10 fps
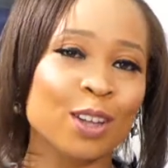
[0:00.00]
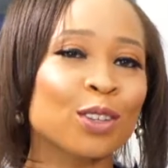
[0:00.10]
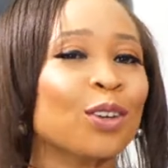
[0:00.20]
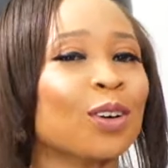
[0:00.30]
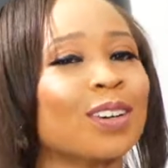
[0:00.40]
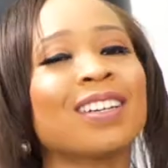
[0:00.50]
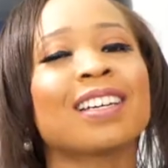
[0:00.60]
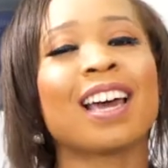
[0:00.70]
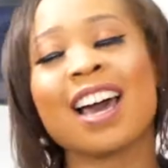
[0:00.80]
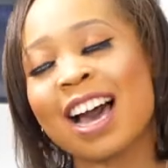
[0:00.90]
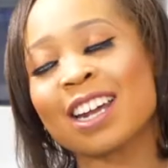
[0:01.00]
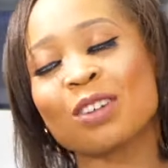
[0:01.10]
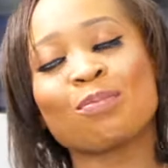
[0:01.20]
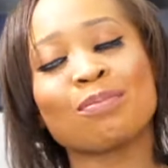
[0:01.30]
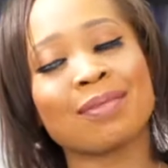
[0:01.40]
So you're gonna get an
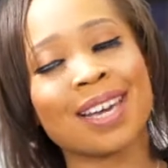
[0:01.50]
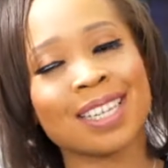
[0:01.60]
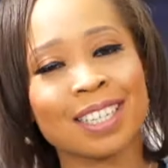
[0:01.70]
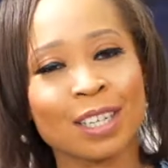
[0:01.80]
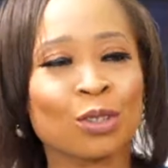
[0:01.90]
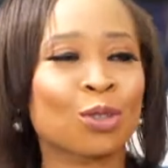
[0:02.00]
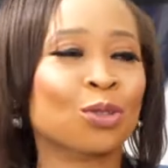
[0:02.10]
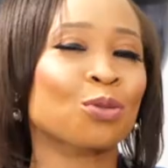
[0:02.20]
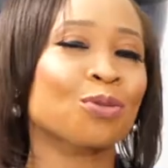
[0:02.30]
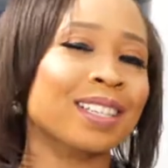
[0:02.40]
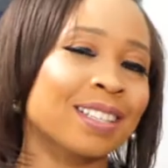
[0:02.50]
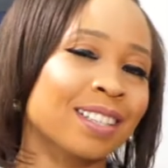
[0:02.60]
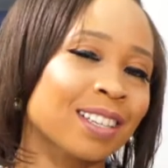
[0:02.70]
amazing, sweet,